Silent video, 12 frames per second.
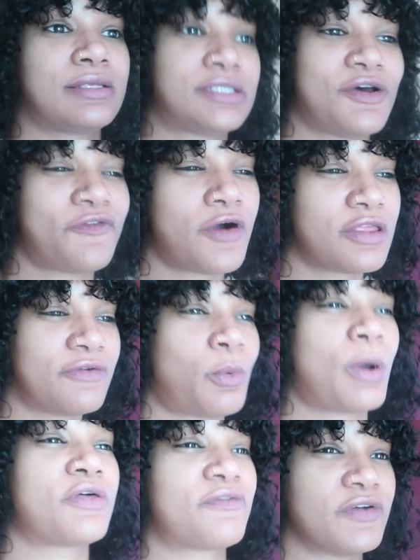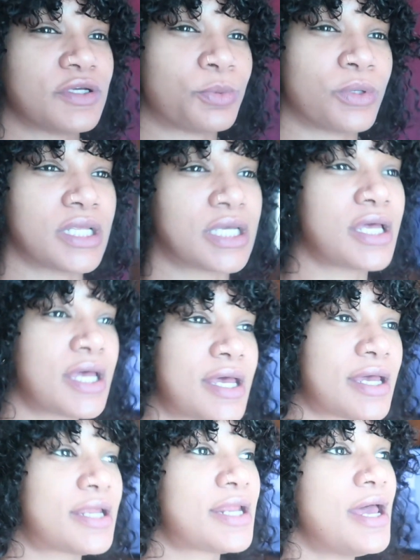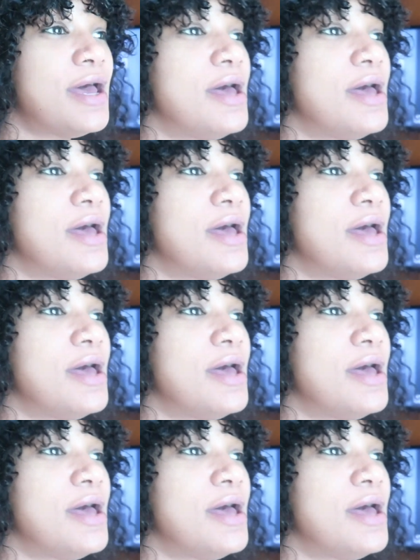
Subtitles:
So far, the weather feels really good.